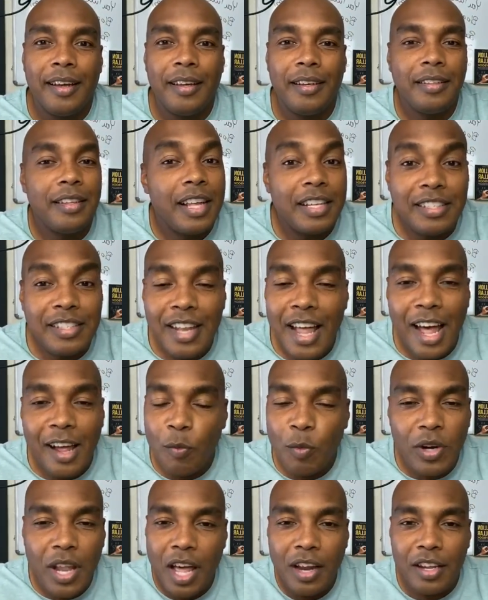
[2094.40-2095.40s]
it's not. We're
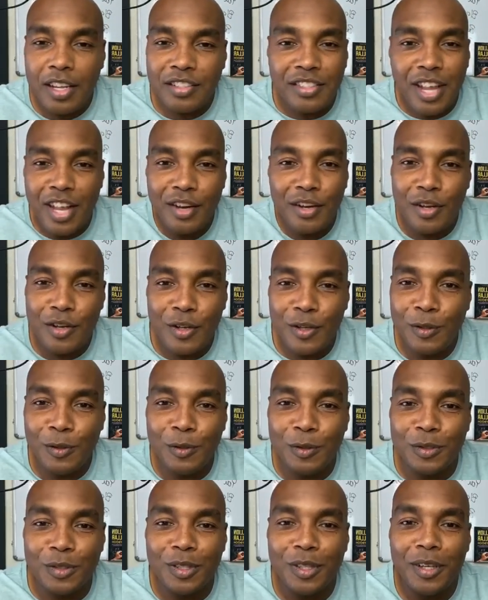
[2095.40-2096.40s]
not. It's not on the
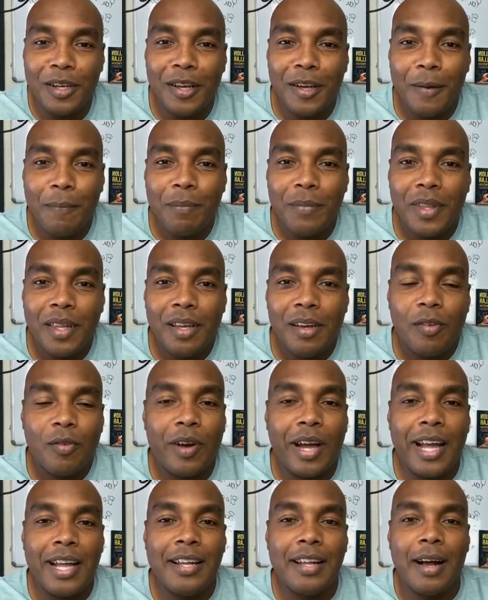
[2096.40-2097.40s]
news,
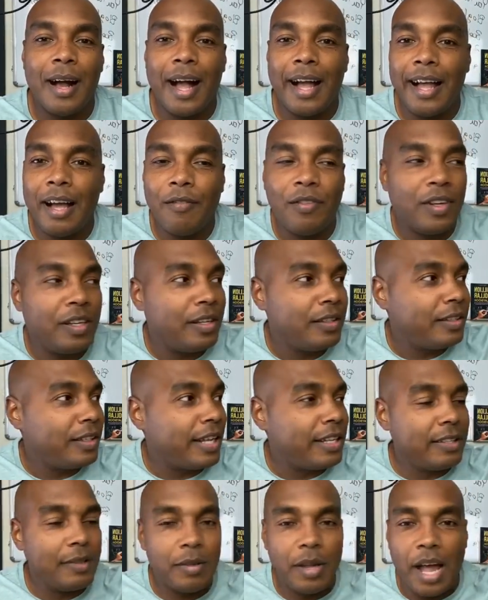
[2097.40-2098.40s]
right? I have a
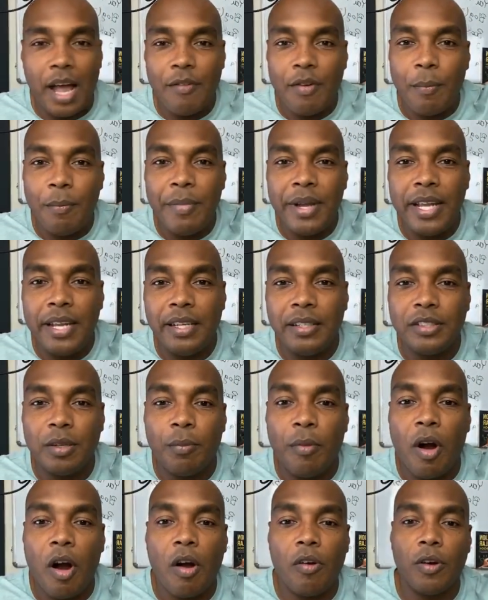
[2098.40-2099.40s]
I have a meeting
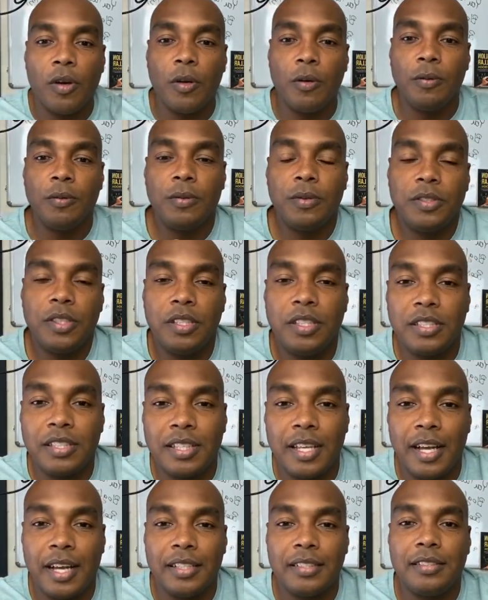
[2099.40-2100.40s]
tomorrow to
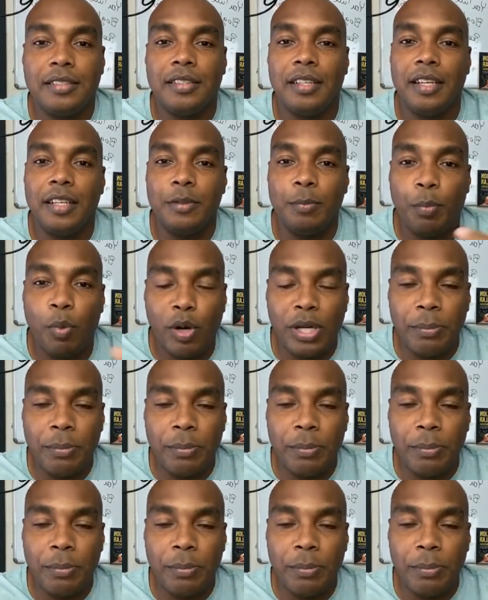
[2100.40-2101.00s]
discuss a point,